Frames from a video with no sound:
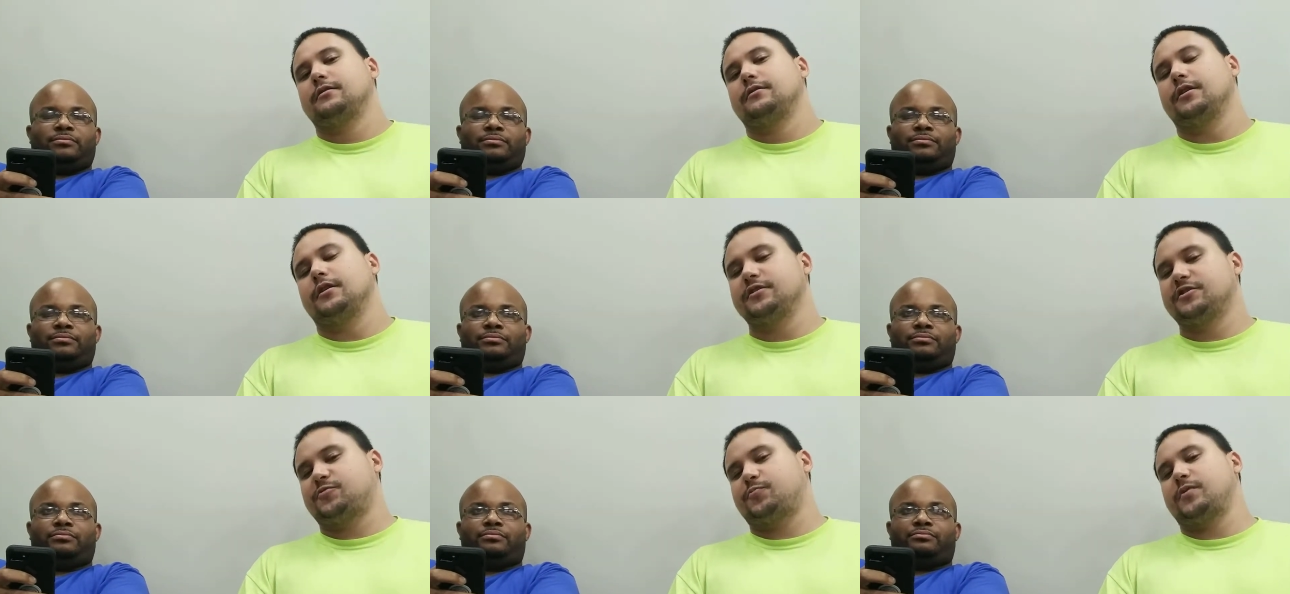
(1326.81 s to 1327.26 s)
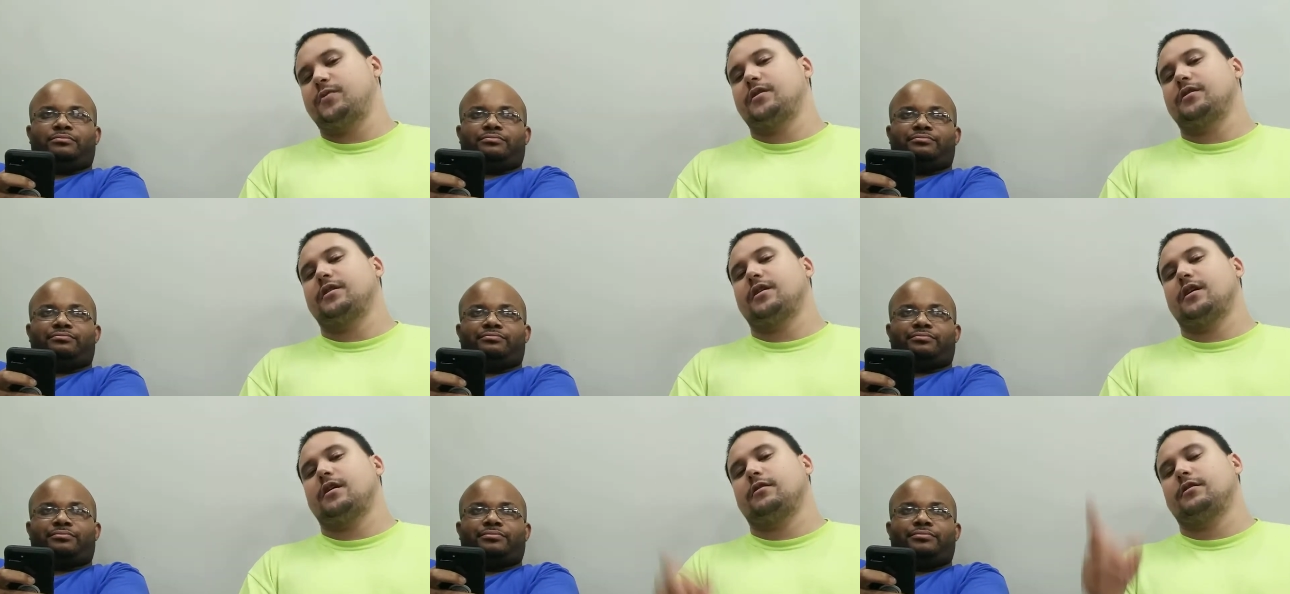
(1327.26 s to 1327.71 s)

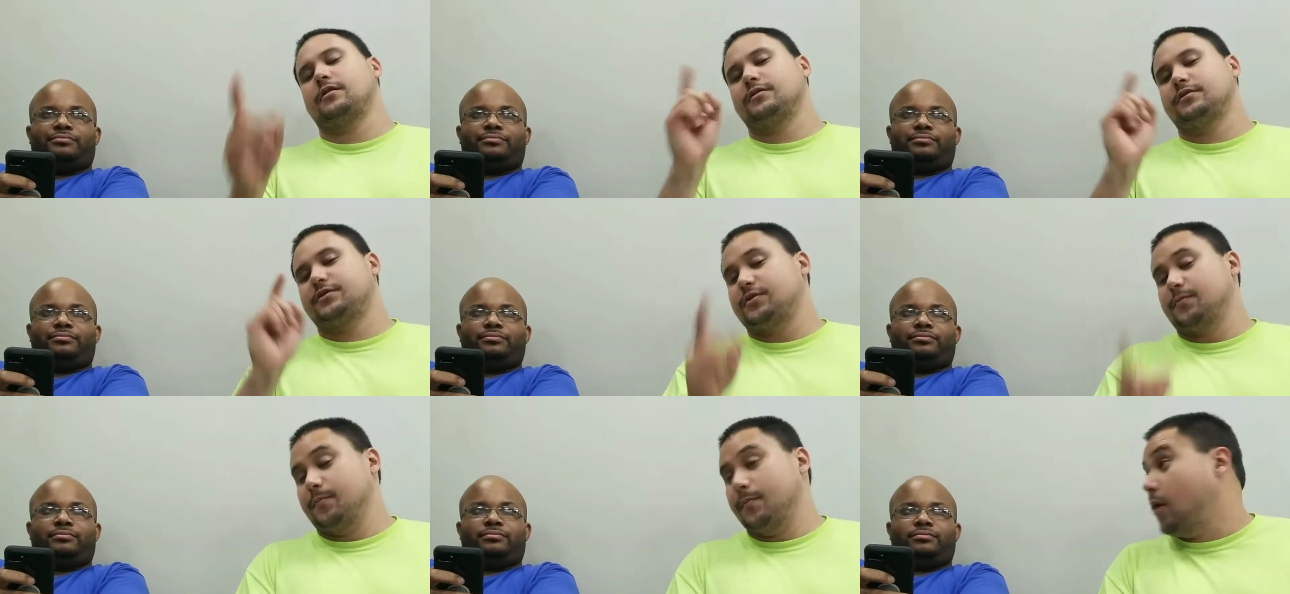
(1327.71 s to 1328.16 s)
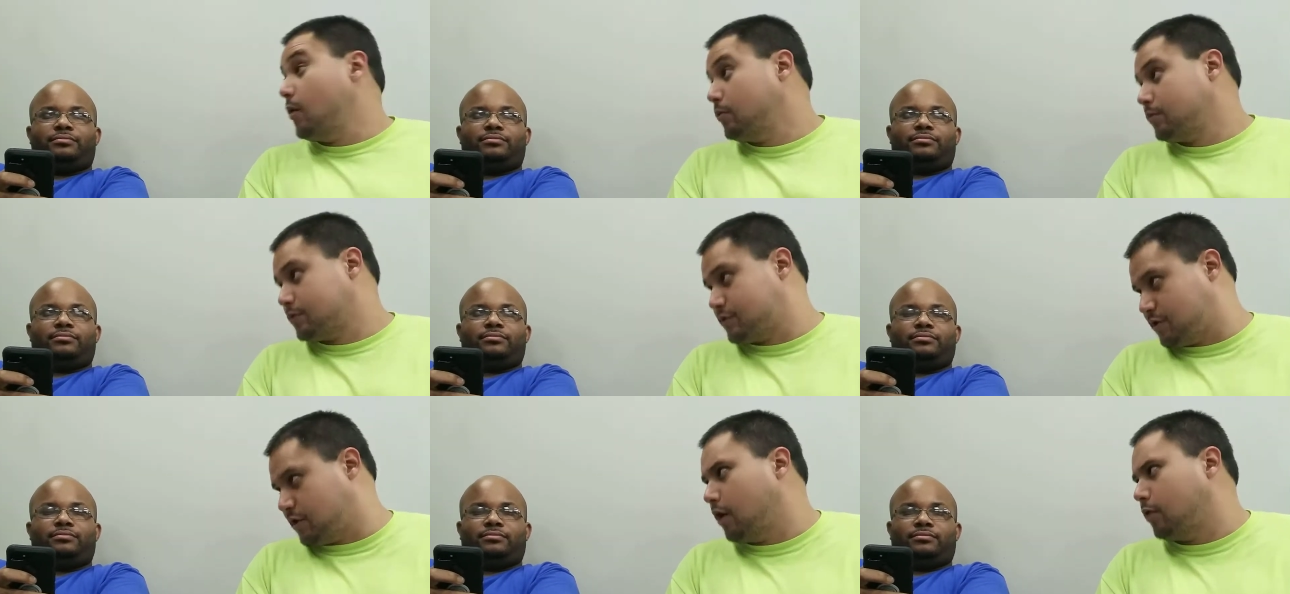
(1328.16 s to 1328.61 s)
Speaker 1: Undisputed Era,
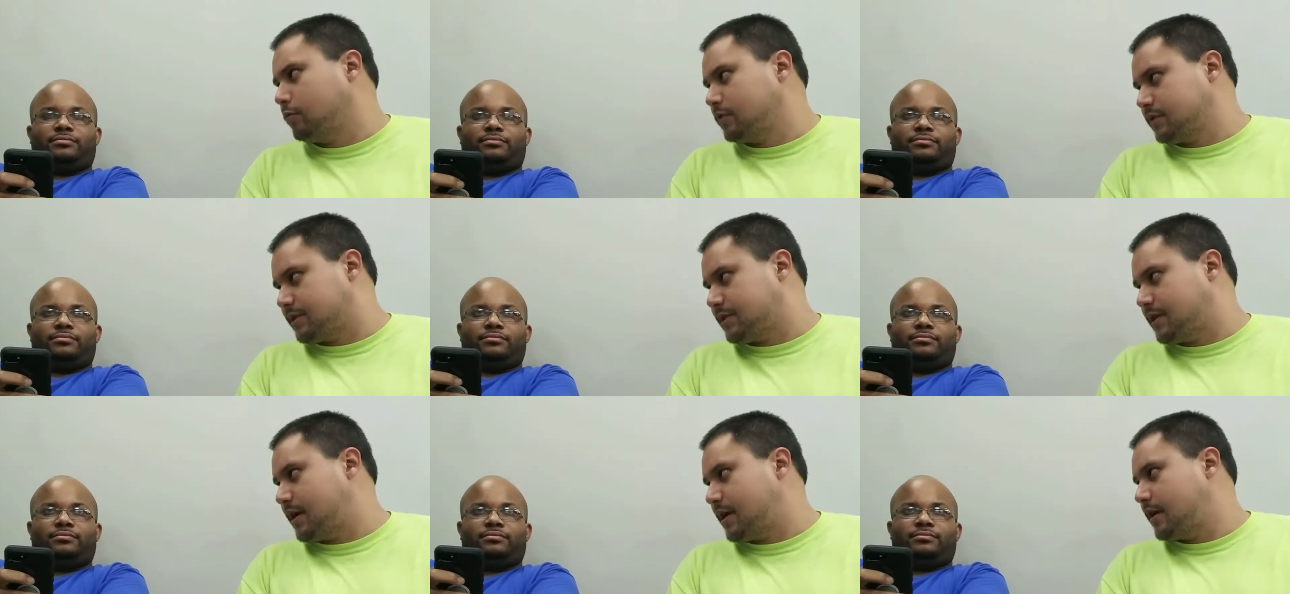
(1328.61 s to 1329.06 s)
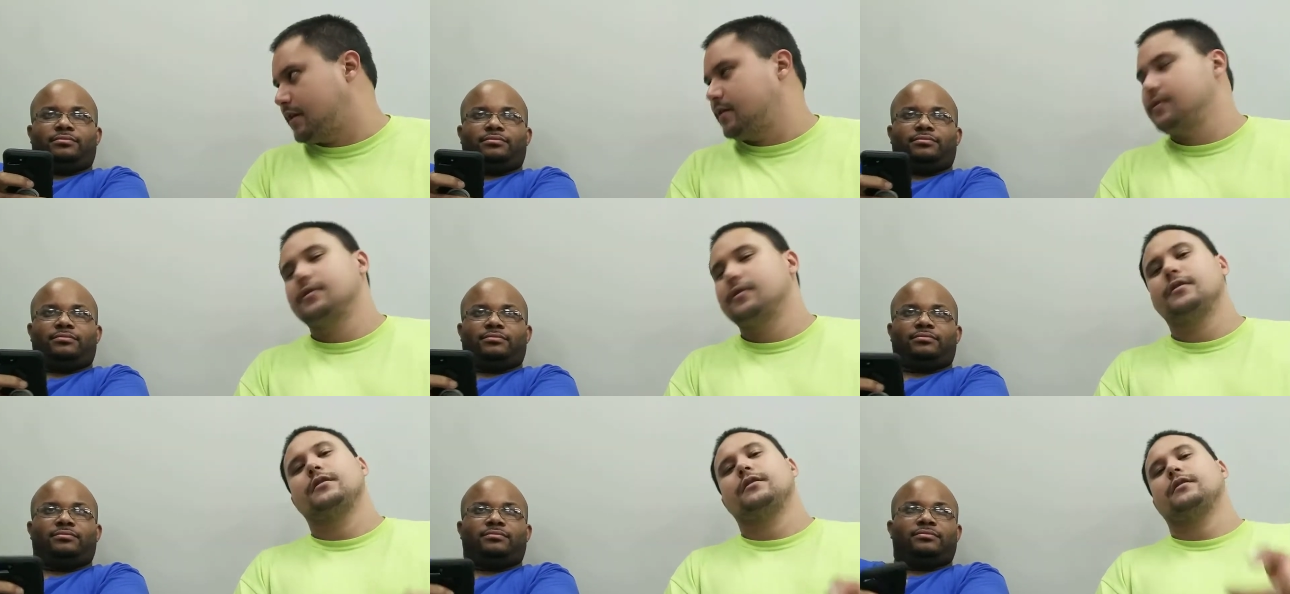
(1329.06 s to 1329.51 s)
Samoa Joe was
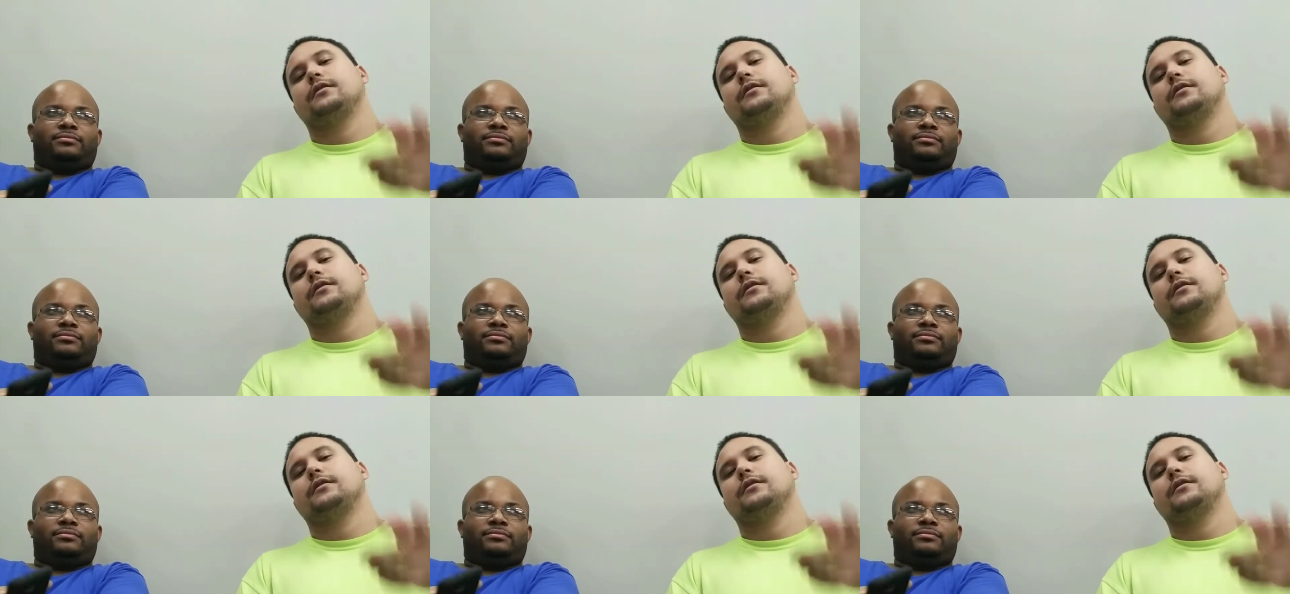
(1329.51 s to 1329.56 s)
there,